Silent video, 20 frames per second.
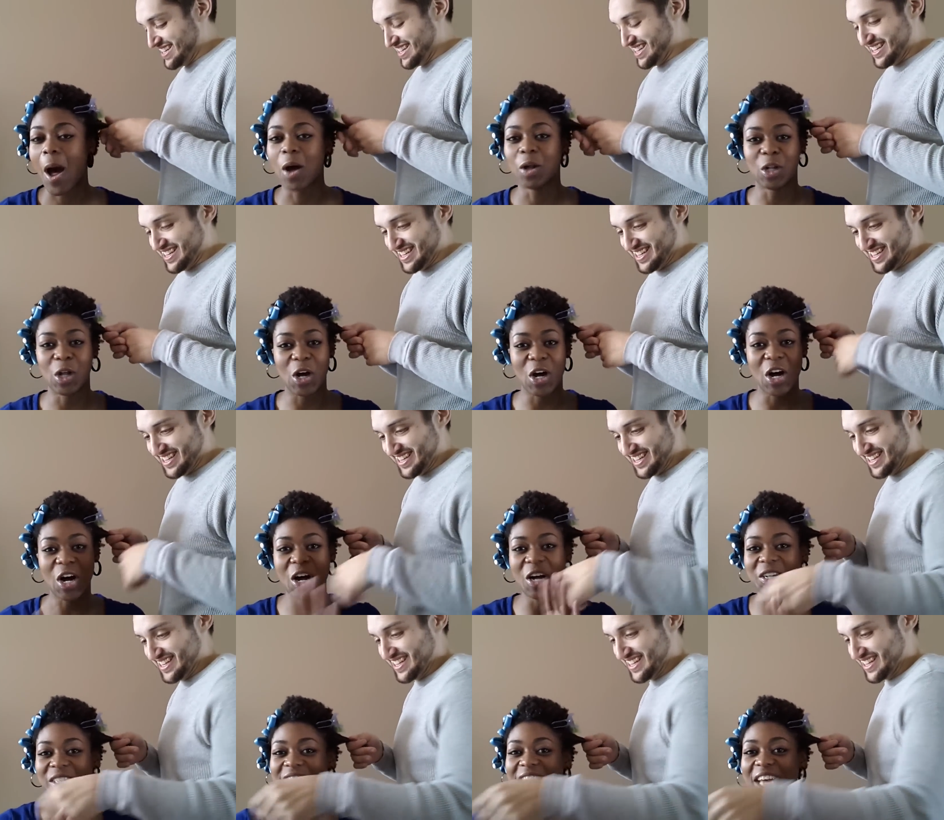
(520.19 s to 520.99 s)
Speaker 1: a
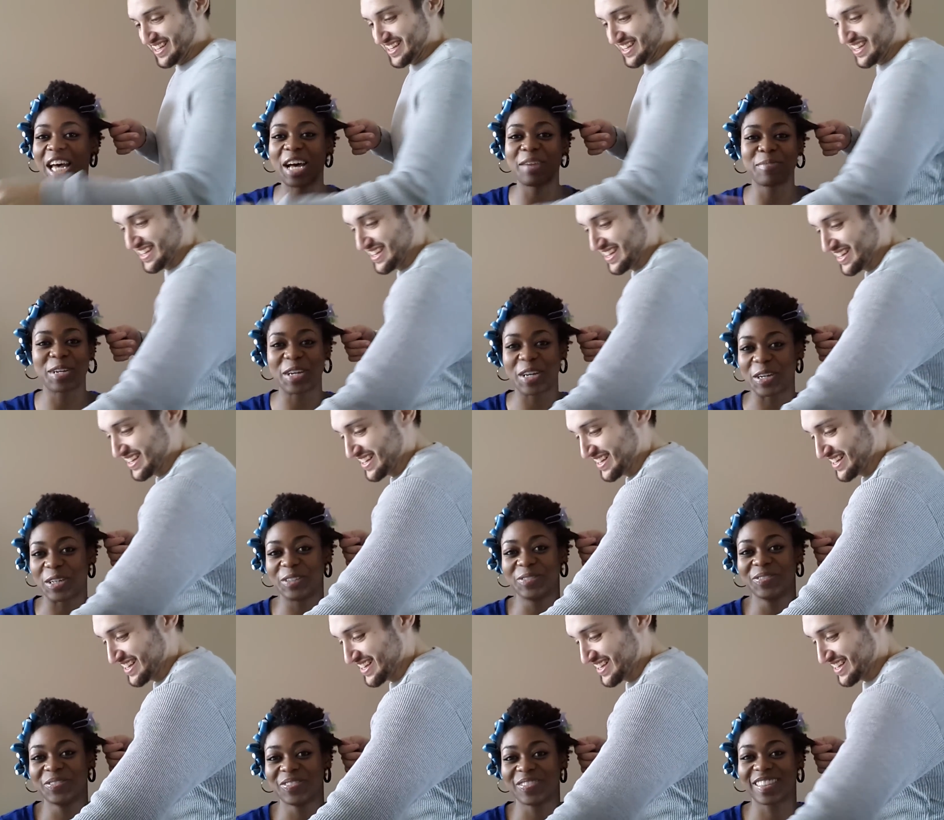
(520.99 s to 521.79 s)
long time
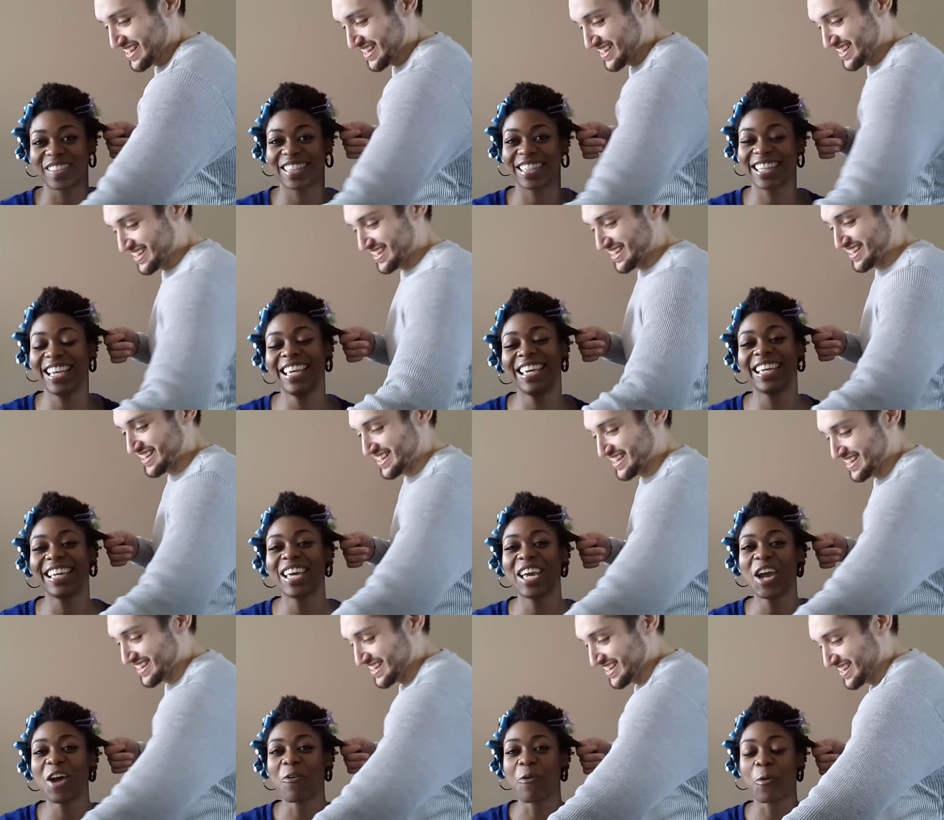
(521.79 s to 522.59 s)
ago
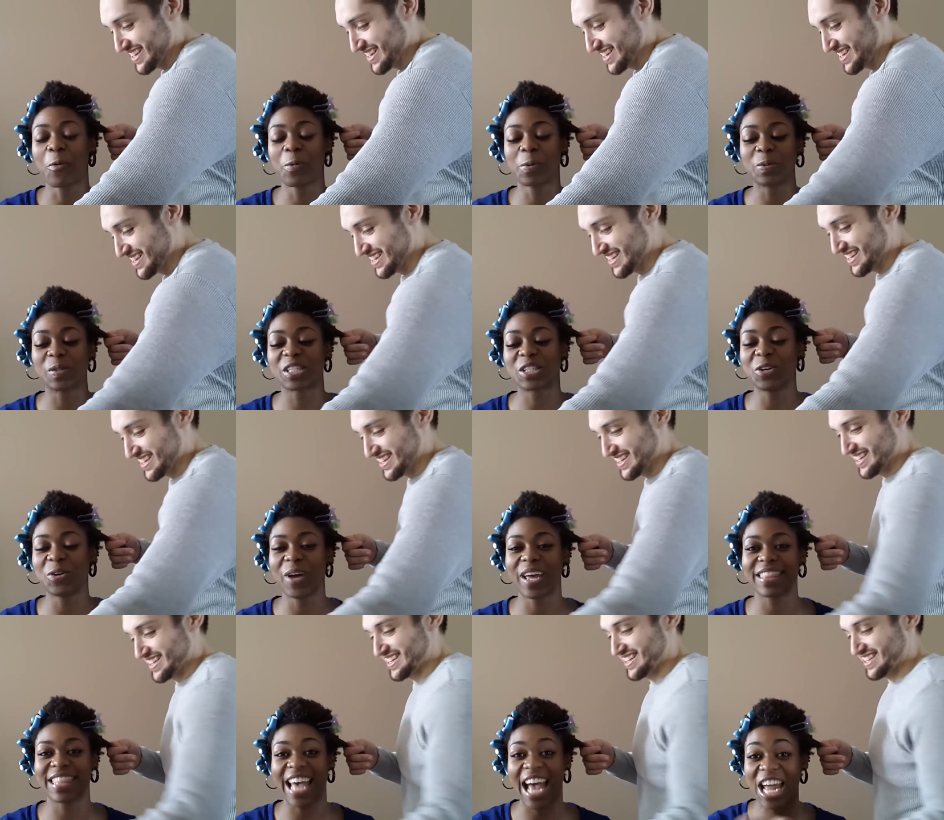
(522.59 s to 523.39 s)
when we were
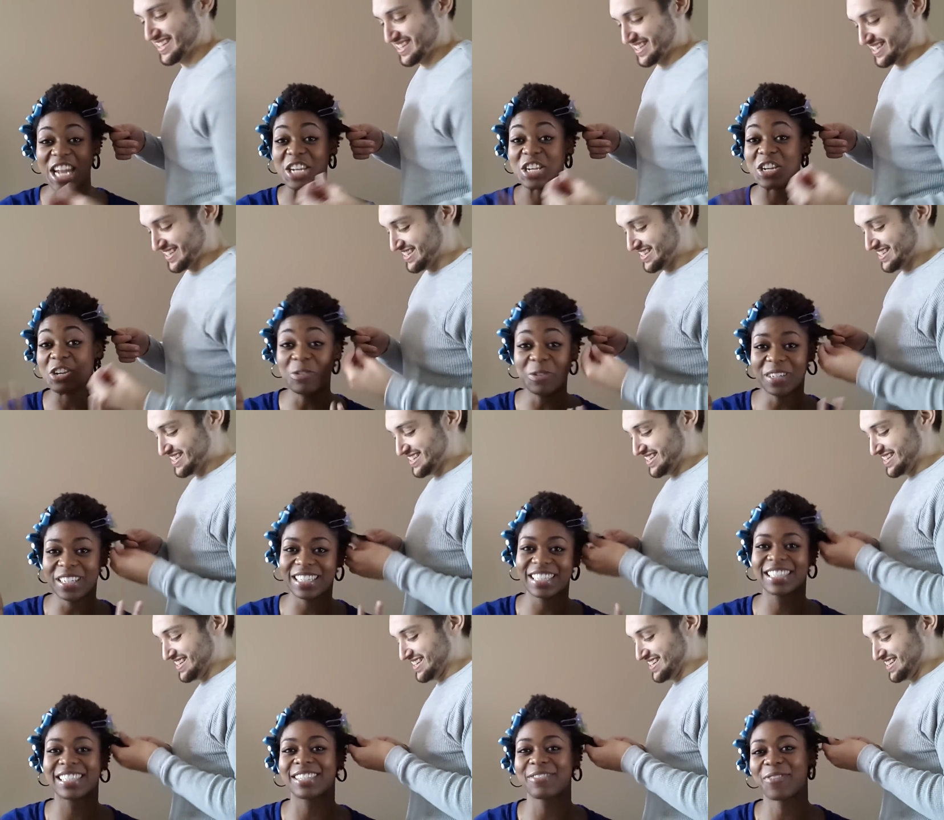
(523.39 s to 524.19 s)
still in that
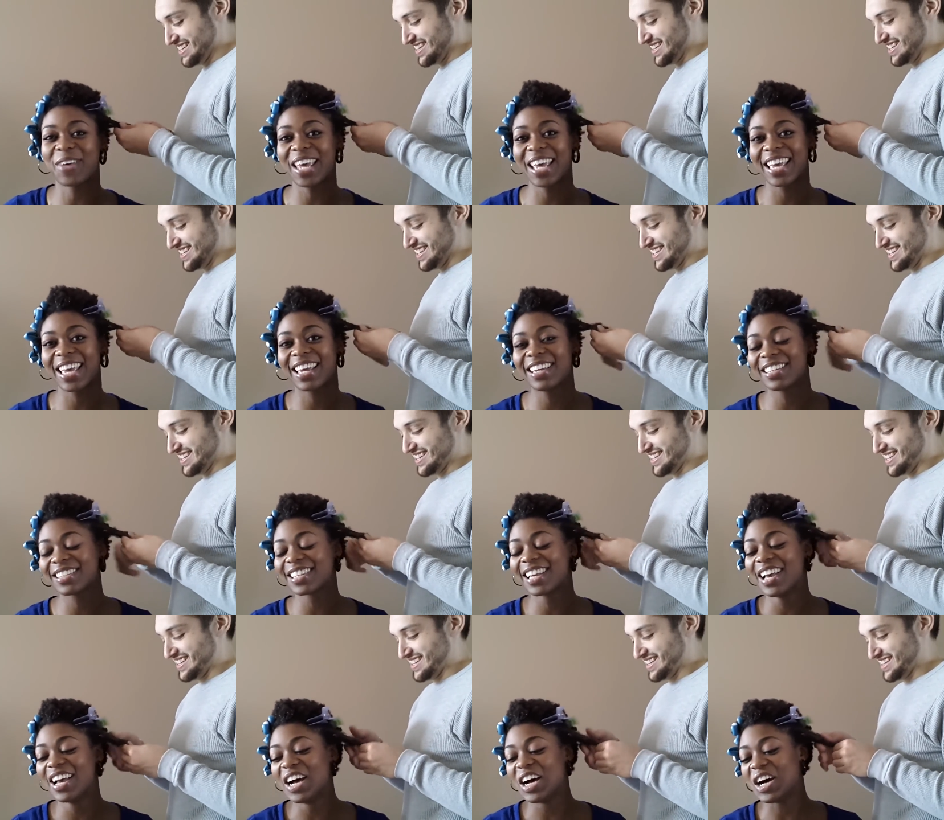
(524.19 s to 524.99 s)
newness
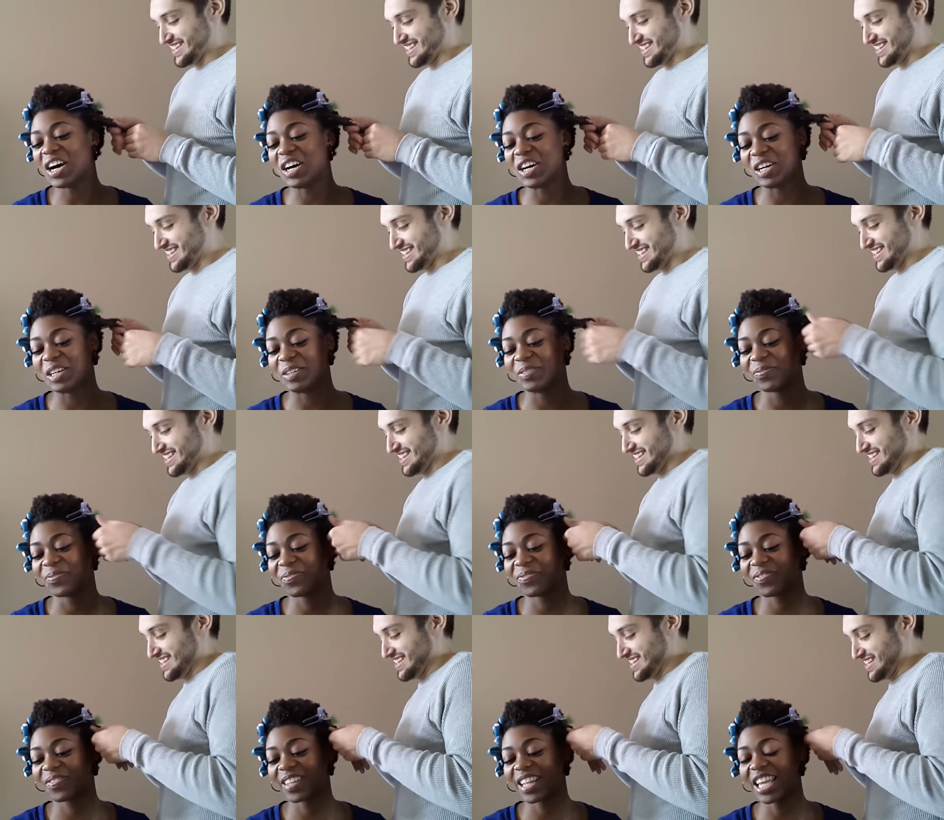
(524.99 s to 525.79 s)
phase.
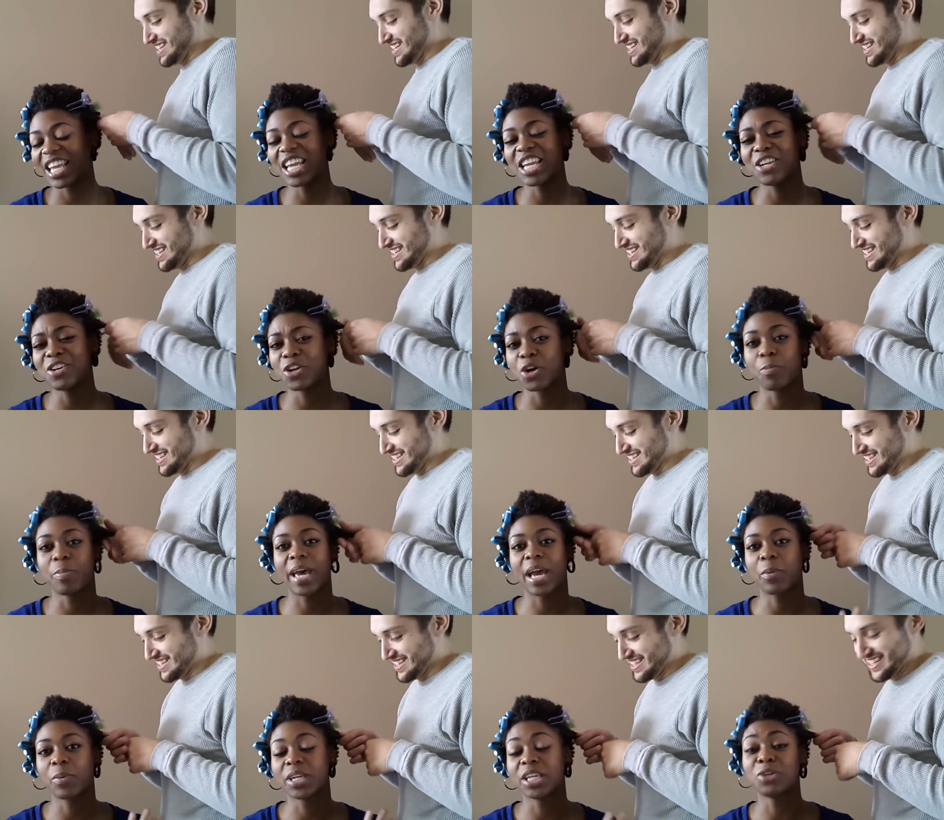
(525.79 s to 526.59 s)
Um, he, you
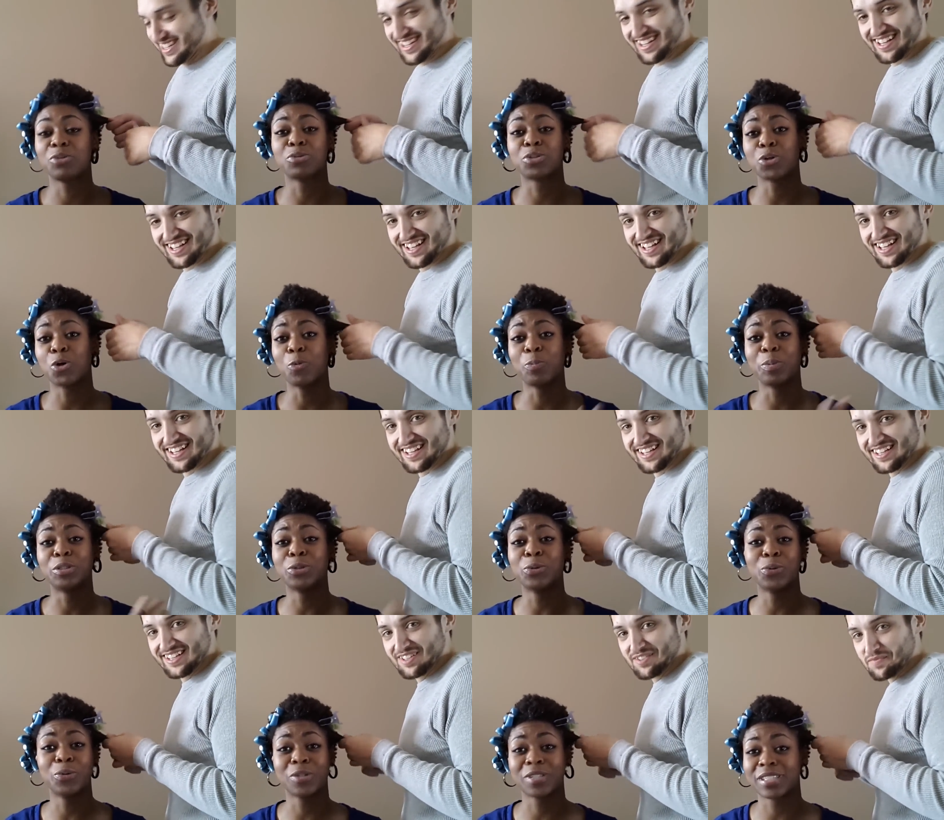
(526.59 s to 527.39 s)
know, back when he used to
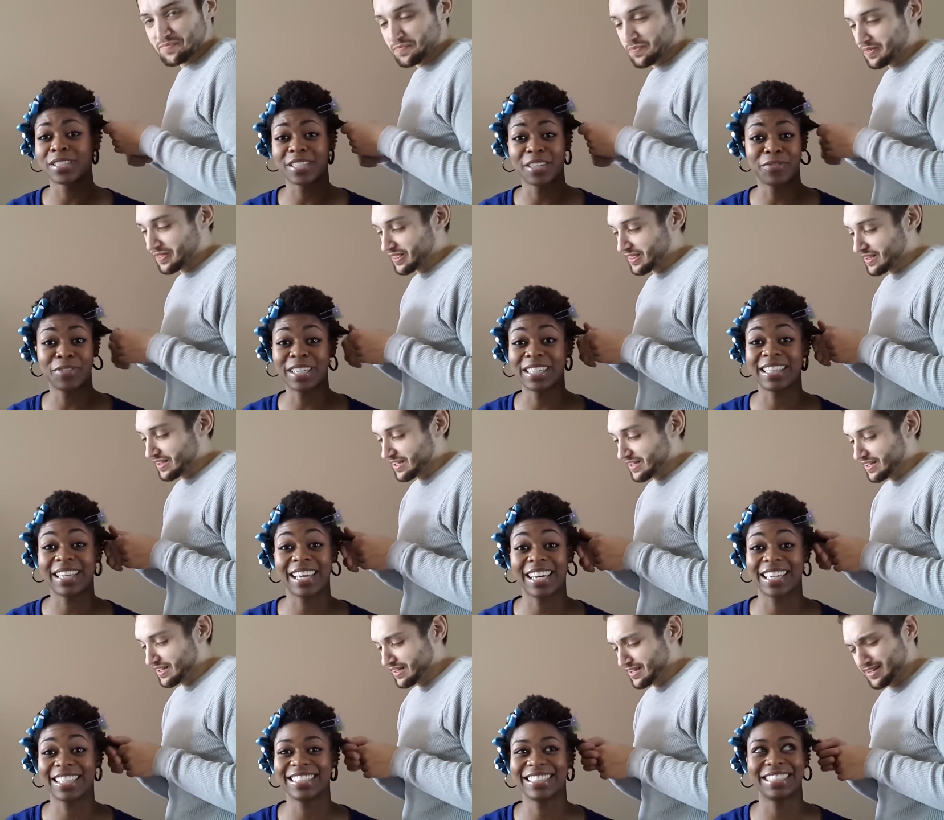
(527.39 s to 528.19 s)
open doors and stuff
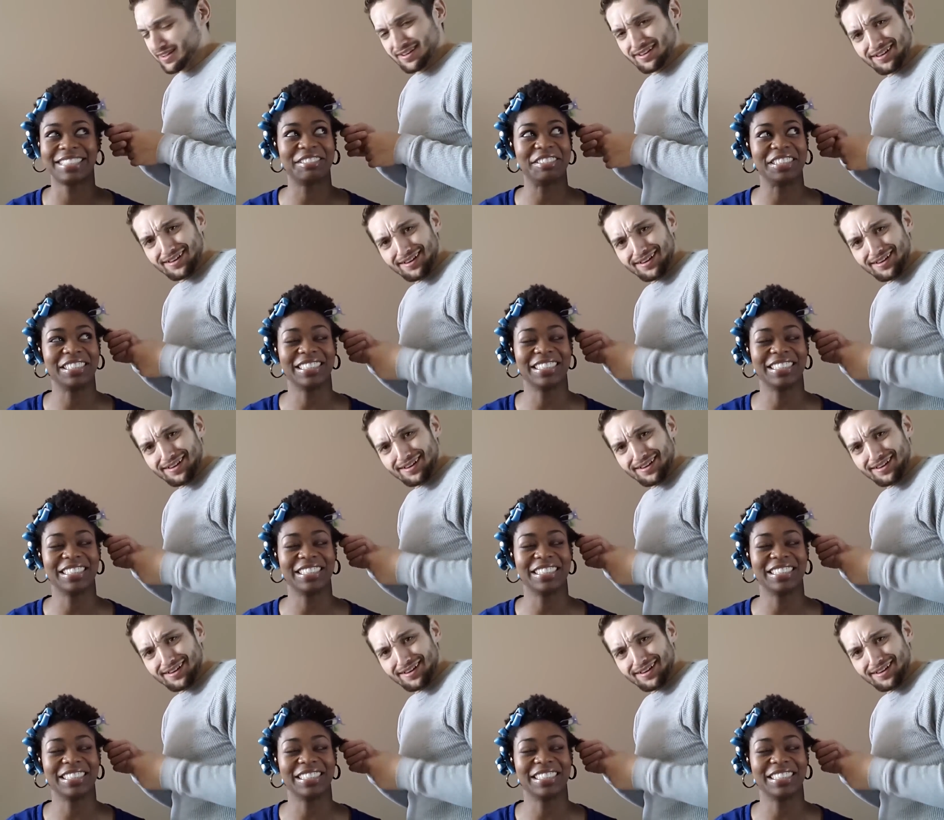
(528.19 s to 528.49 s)
like that.